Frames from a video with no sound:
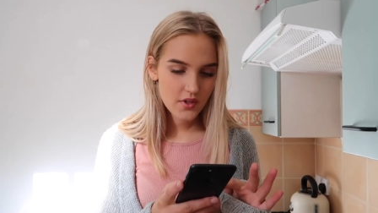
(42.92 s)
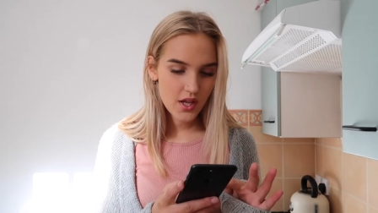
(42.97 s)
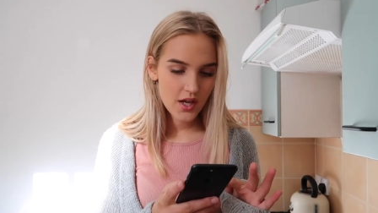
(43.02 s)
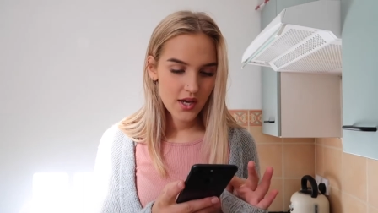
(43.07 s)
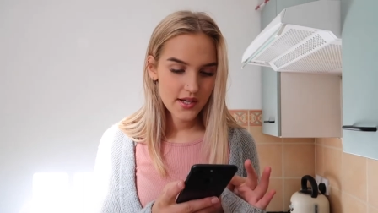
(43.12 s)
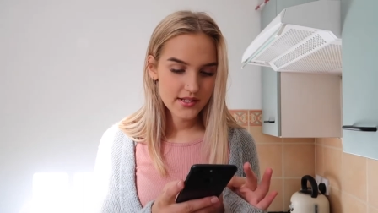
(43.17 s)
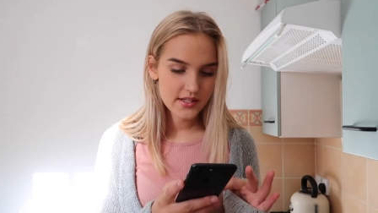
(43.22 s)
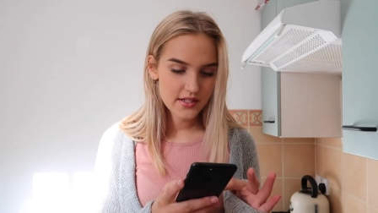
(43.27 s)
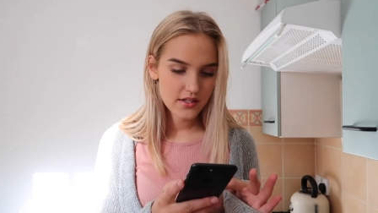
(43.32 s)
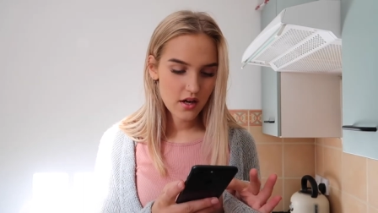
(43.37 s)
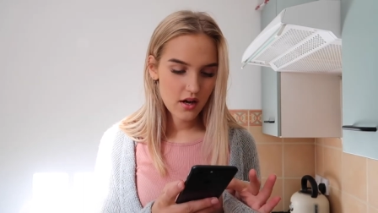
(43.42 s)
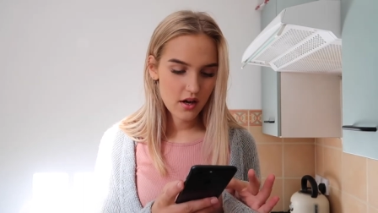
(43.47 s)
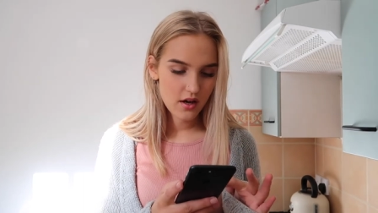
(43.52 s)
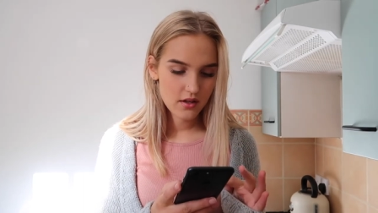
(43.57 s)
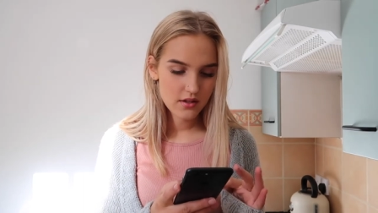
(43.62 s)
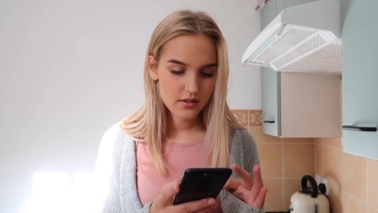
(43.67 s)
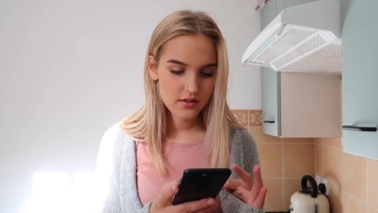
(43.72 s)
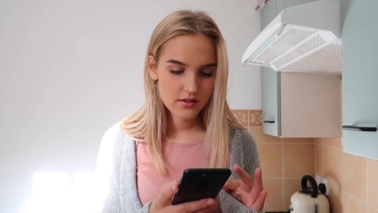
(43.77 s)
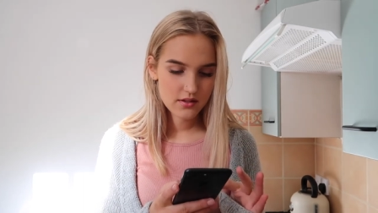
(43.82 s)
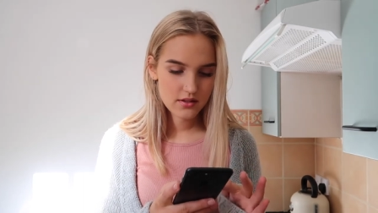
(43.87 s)
I did
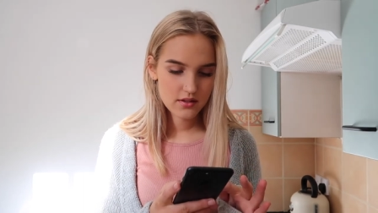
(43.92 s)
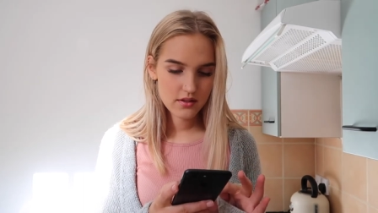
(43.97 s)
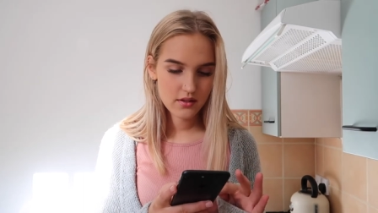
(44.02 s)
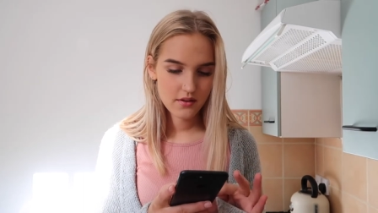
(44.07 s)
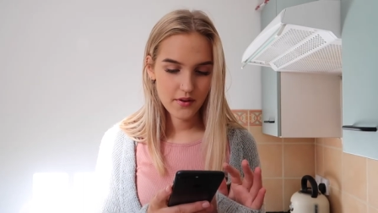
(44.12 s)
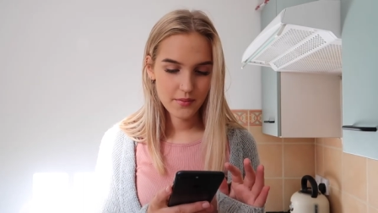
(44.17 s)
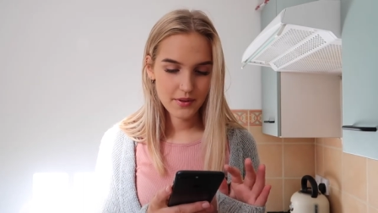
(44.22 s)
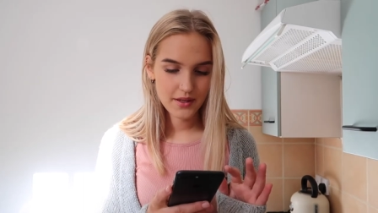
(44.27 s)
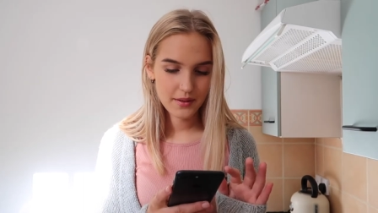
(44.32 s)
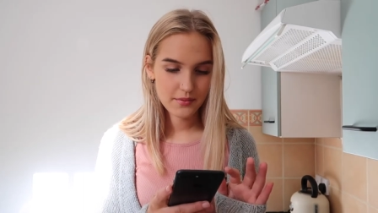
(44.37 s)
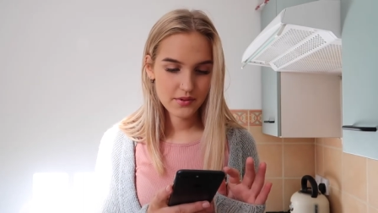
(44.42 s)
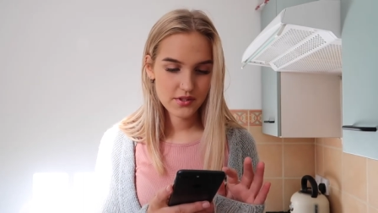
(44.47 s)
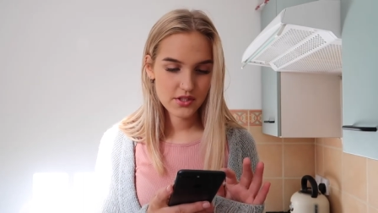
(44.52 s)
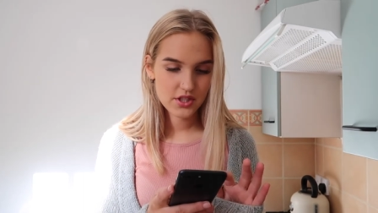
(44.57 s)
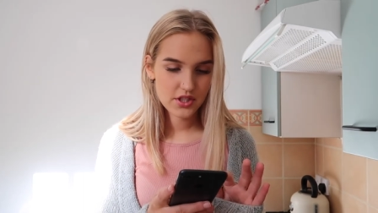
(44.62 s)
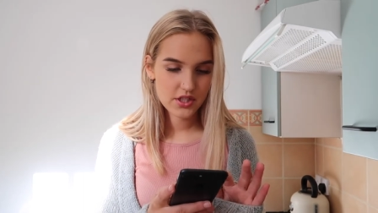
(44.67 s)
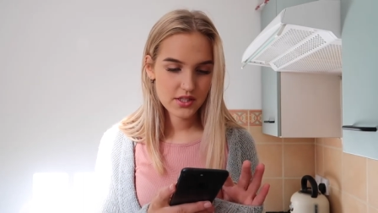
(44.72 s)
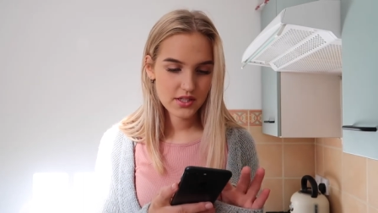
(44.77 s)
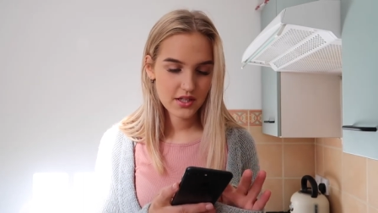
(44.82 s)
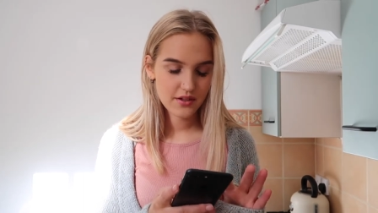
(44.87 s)
ask for people
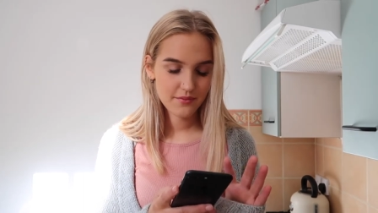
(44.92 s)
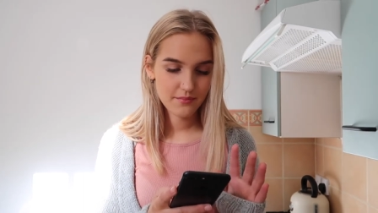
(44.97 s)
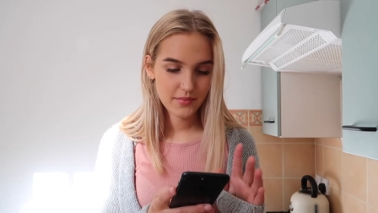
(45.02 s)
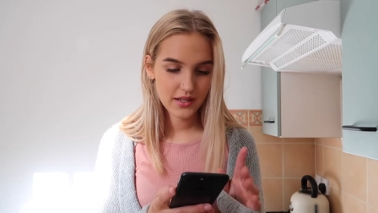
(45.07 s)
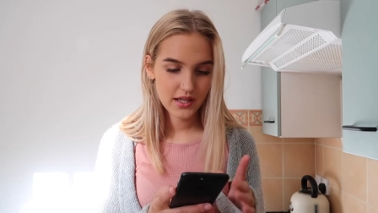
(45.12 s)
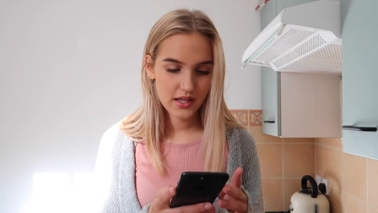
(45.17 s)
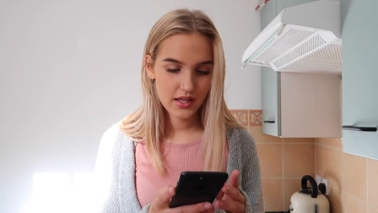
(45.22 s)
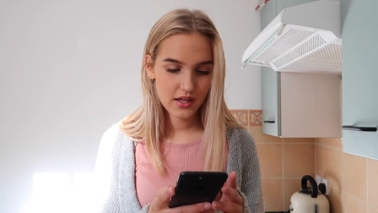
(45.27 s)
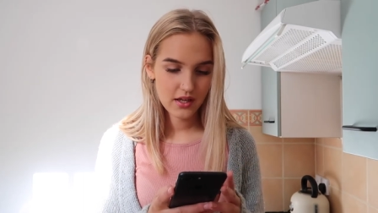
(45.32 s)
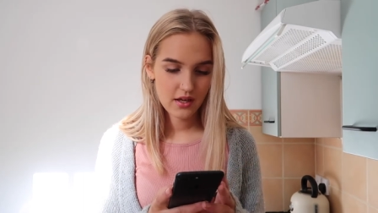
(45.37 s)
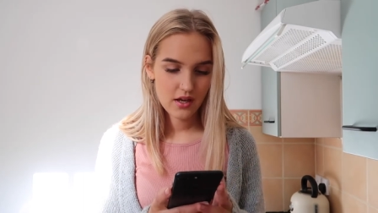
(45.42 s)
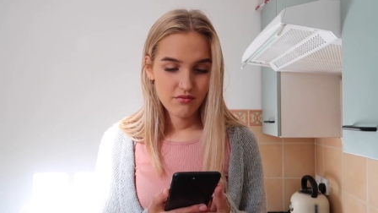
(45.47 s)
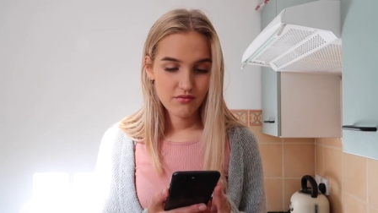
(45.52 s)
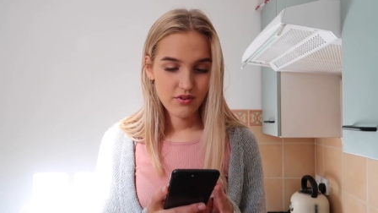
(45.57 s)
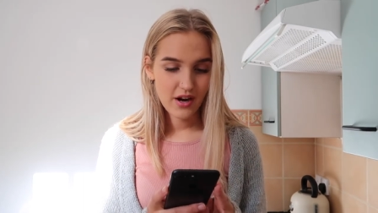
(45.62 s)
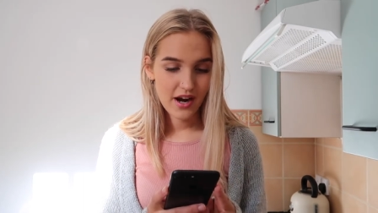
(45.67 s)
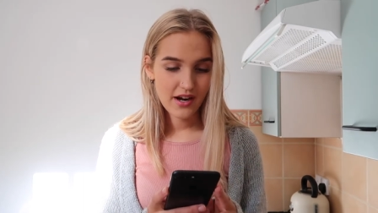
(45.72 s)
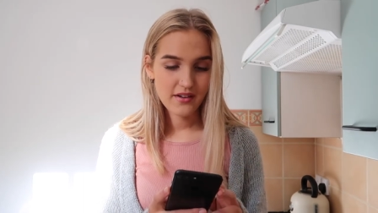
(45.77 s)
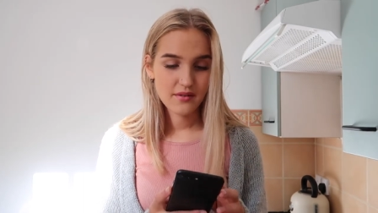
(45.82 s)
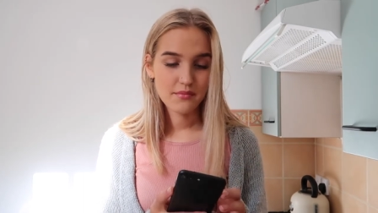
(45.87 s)
to just give me
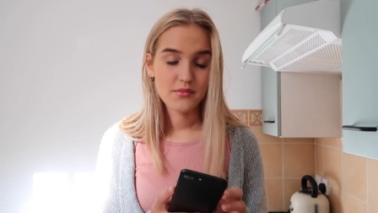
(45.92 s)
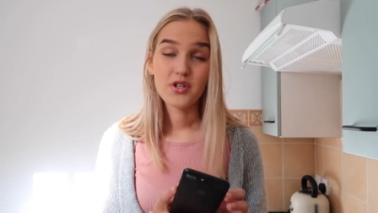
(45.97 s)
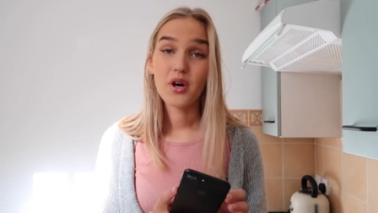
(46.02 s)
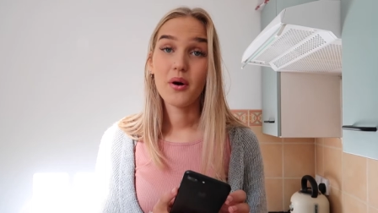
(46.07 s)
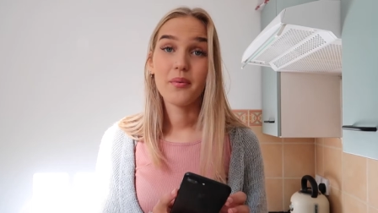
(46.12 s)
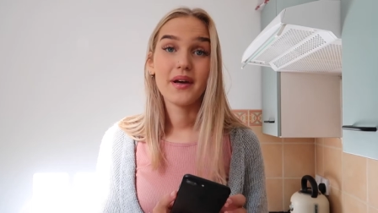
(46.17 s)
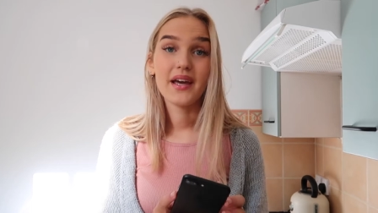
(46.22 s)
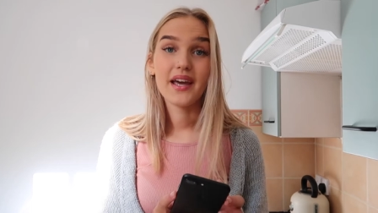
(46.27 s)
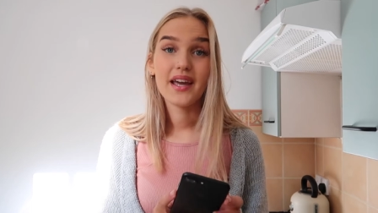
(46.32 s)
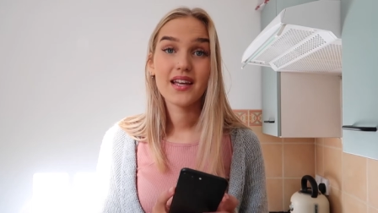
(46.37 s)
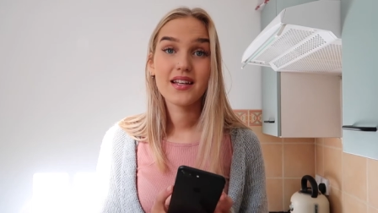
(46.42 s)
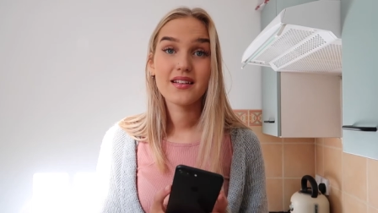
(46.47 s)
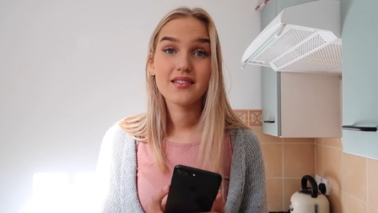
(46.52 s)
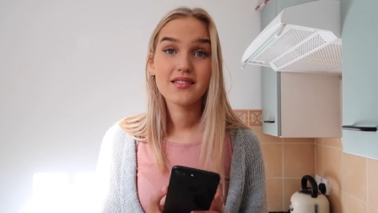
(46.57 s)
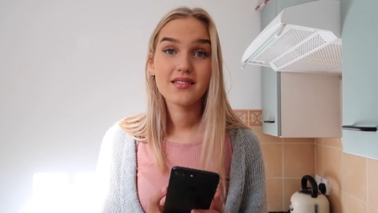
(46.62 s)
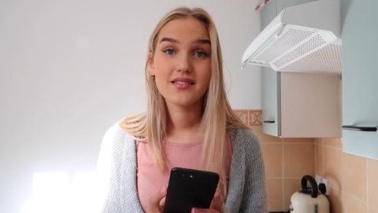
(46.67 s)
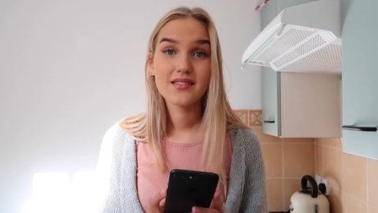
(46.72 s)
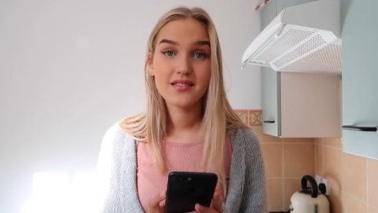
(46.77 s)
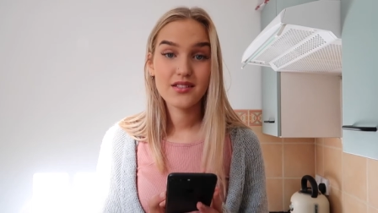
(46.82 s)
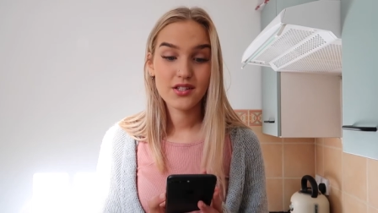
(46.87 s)
random topics